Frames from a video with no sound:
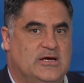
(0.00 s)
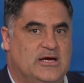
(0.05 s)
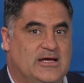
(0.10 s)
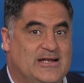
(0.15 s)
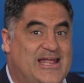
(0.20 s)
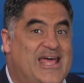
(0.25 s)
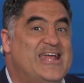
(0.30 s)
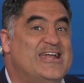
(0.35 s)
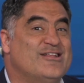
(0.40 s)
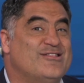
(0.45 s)

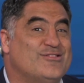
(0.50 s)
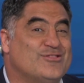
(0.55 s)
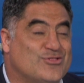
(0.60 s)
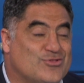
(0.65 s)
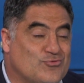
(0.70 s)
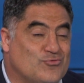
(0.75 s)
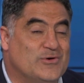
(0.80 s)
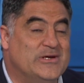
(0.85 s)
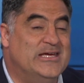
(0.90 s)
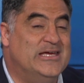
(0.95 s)
They had a
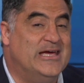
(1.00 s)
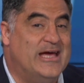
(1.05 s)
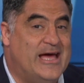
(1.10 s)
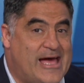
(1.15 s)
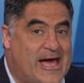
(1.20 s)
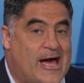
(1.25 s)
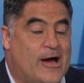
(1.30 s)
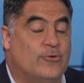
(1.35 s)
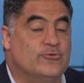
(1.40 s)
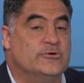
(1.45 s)
three
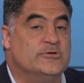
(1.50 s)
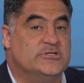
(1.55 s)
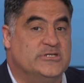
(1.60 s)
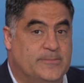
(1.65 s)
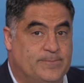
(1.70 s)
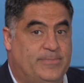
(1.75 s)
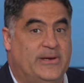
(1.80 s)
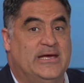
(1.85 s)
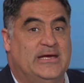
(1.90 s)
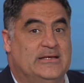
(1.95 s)
hour
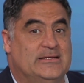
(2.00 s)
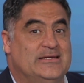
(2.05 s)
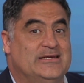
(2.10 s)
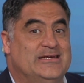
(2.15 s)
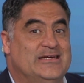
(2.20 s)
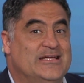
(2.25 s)
debate